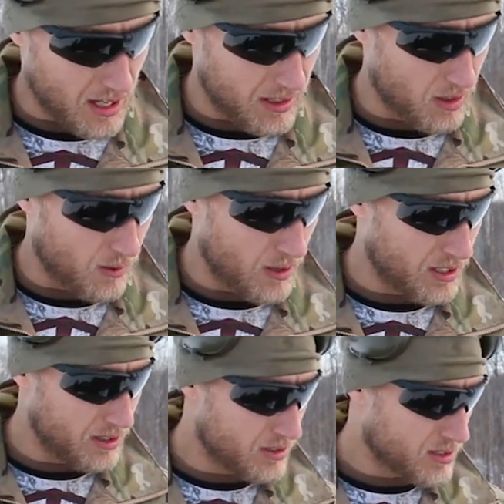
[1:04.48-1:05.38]
that you don't want to
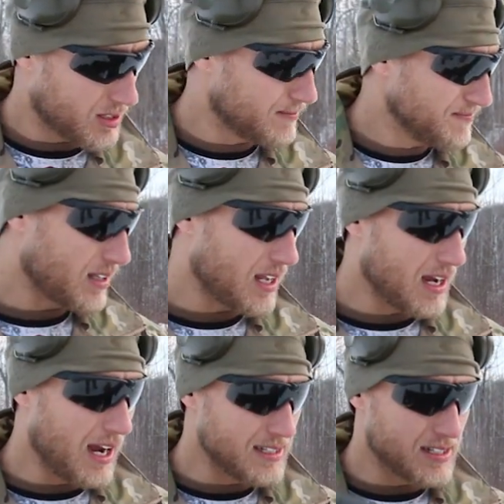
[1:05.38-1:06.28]
use.
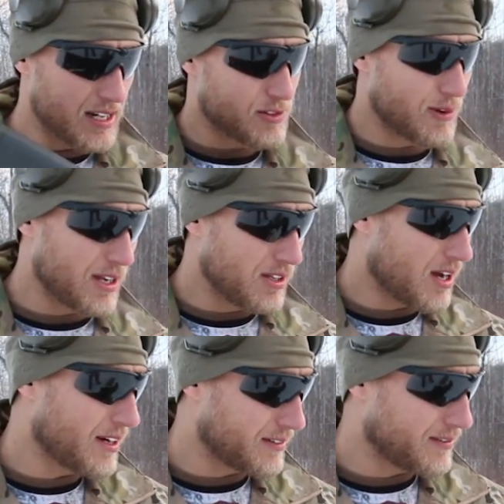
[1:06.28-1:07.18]
Has a nice rail
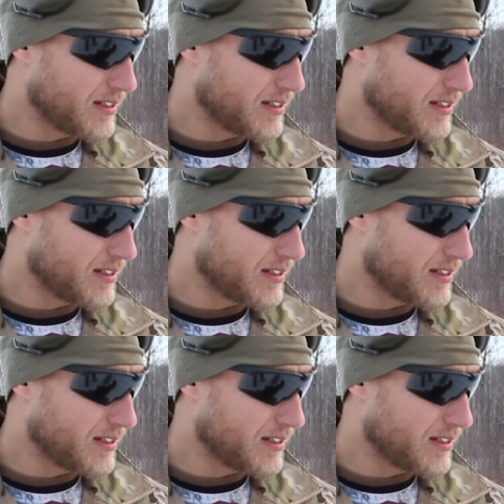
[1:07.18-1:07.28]
on it.